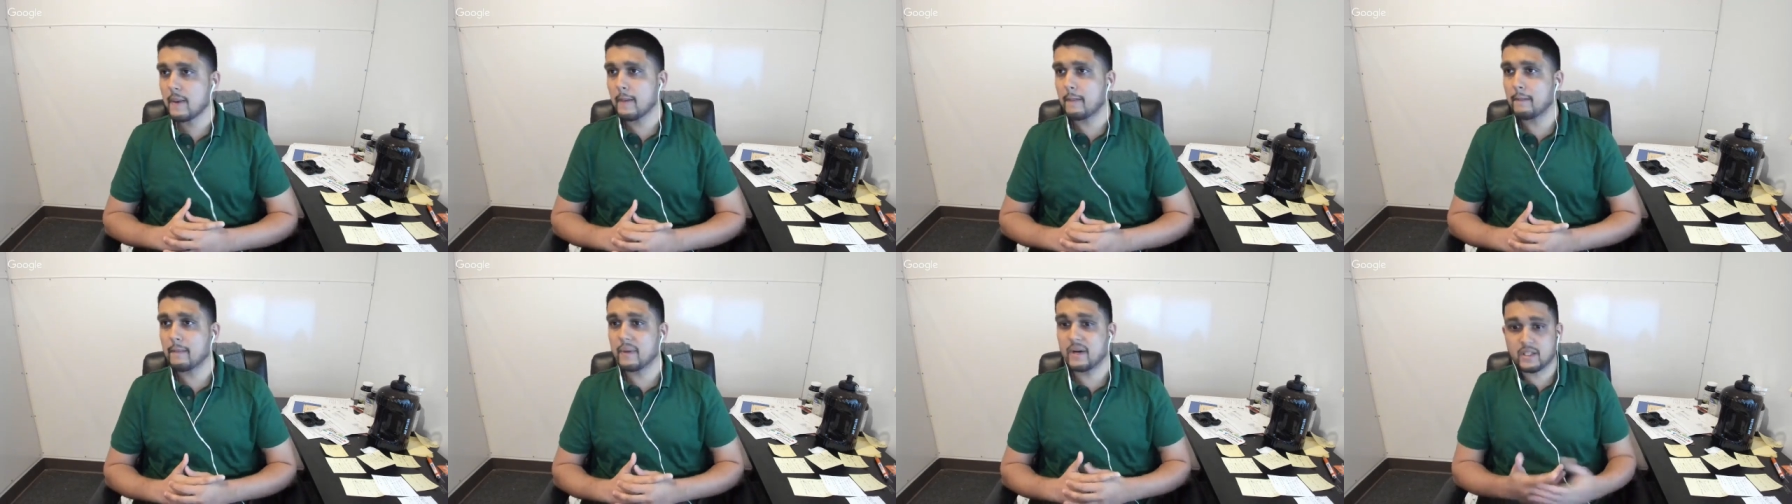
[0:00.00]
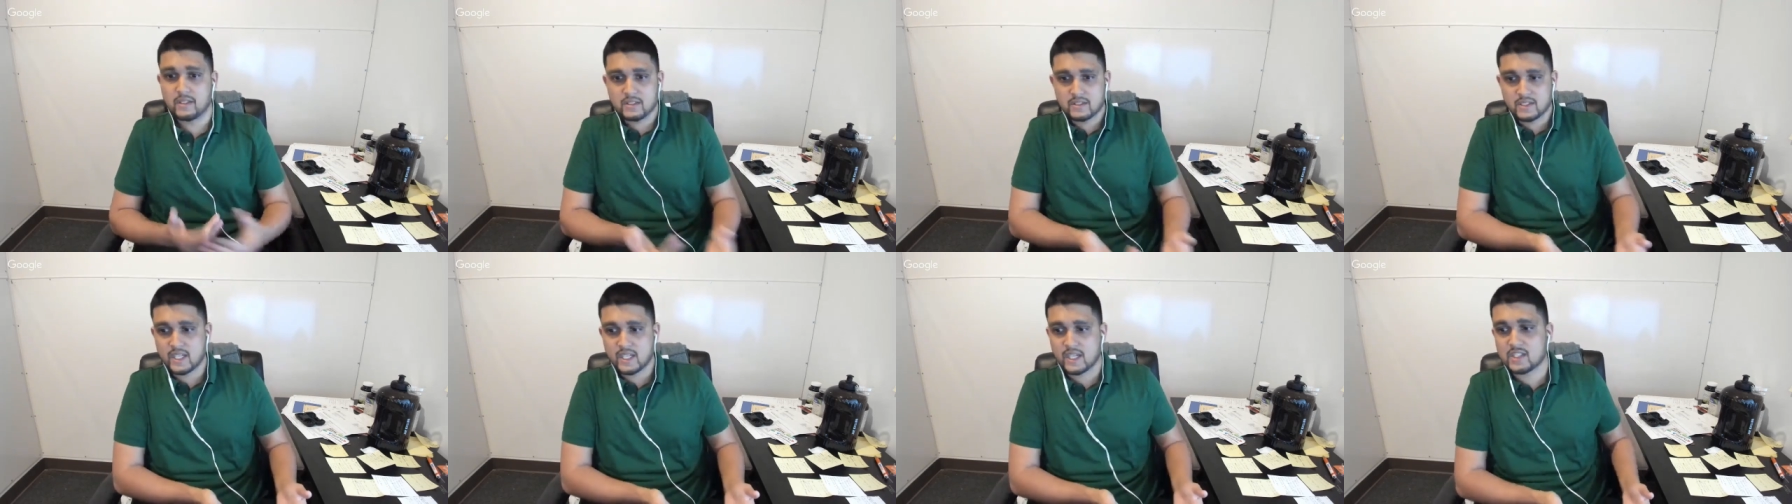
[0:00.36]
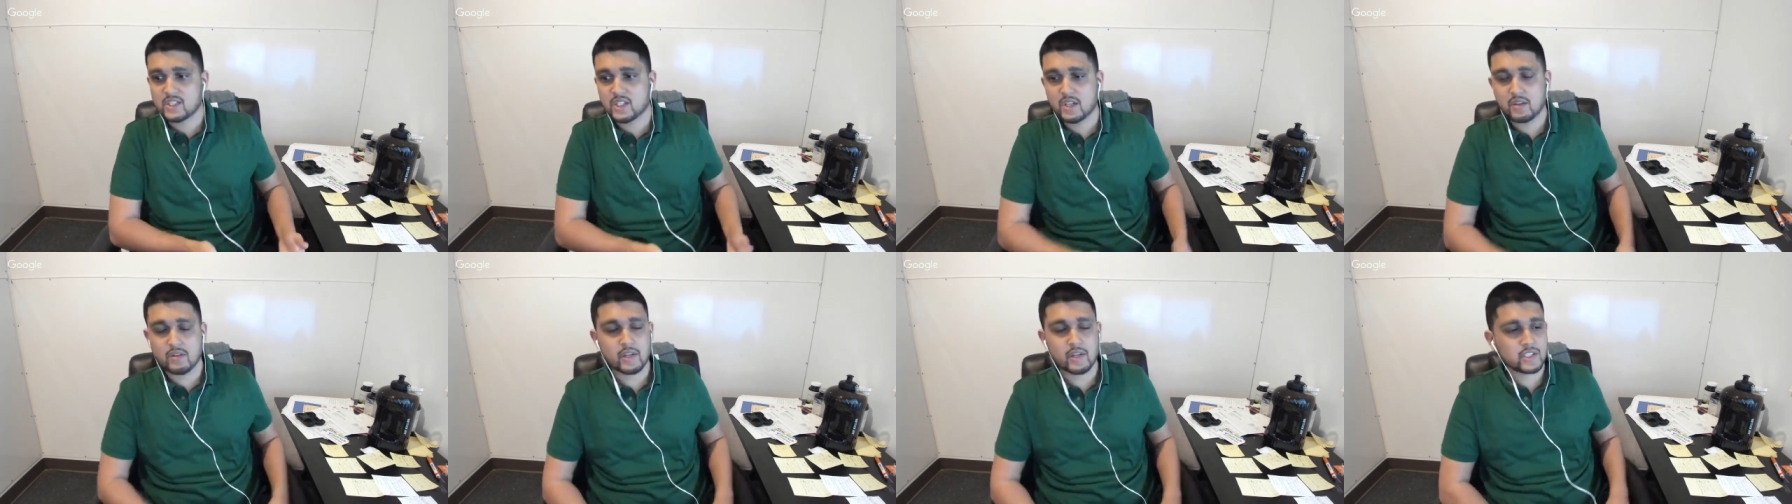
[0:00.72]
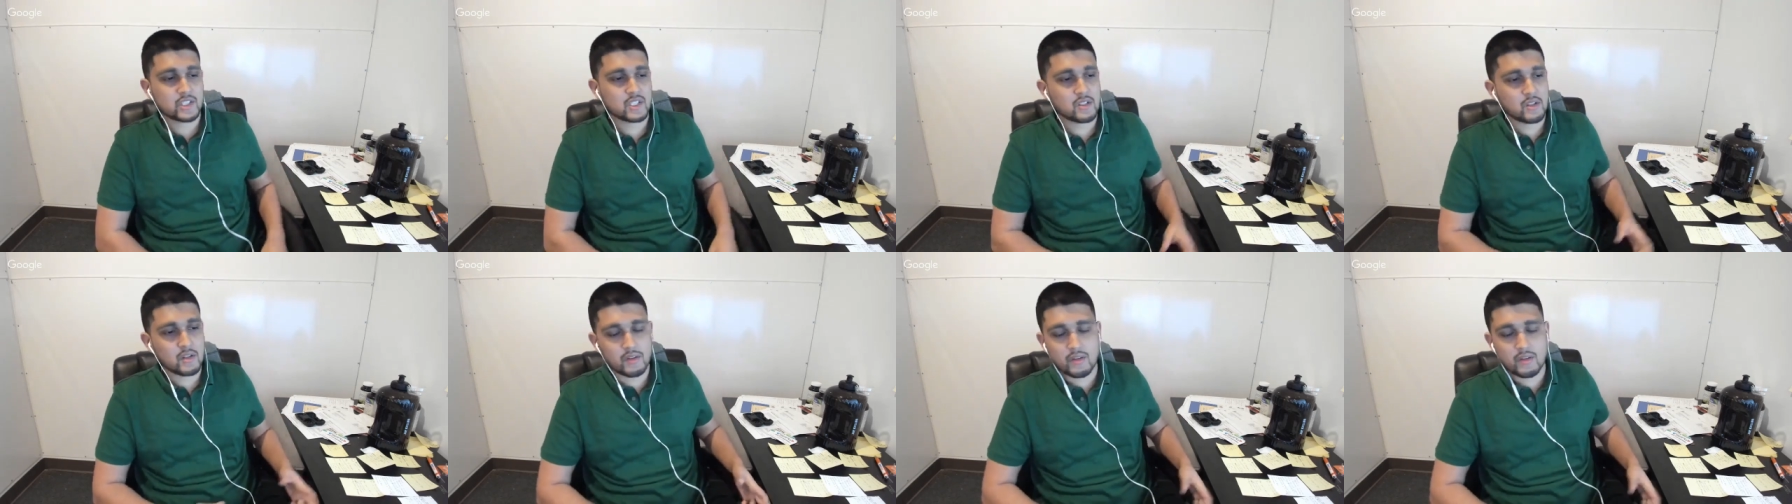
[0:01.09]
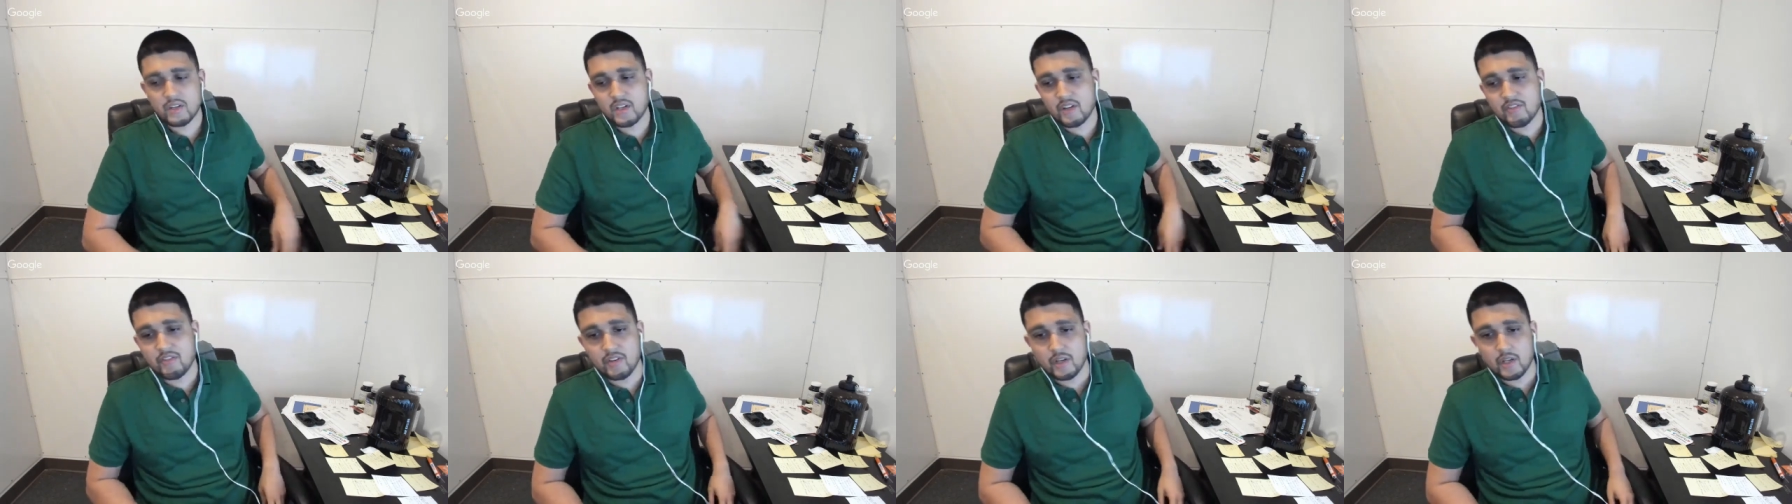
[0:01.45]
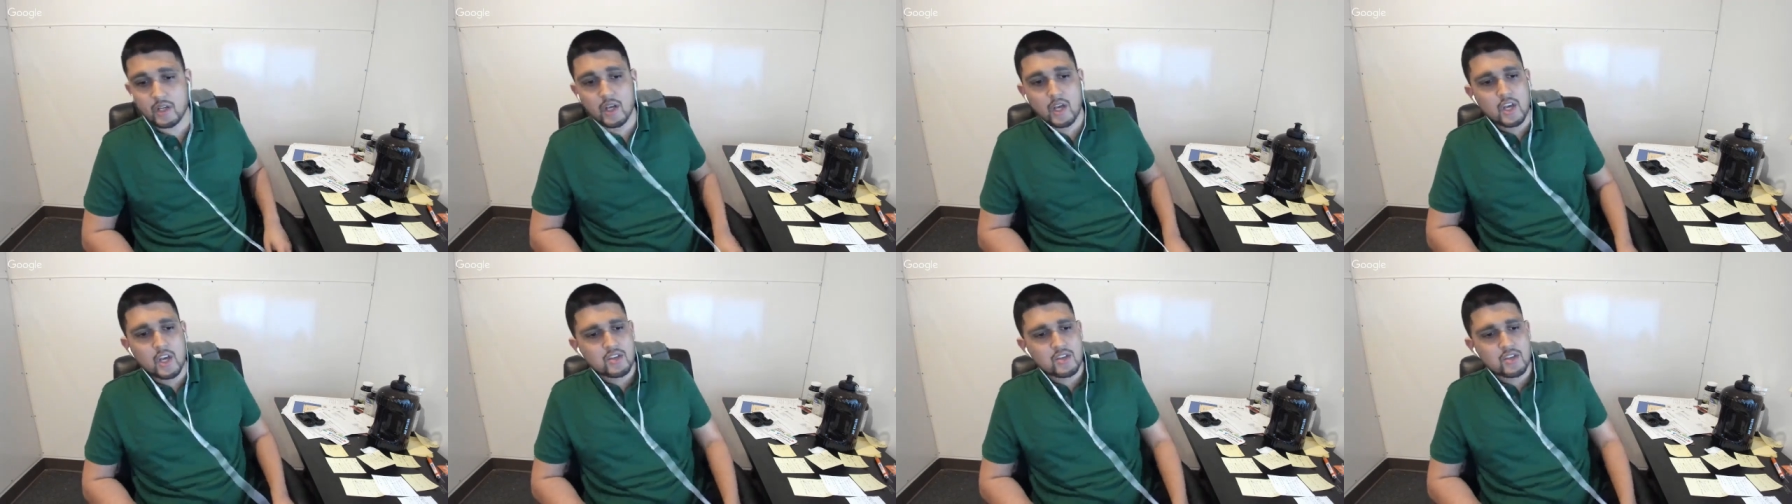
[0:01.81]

But second generation, they're different.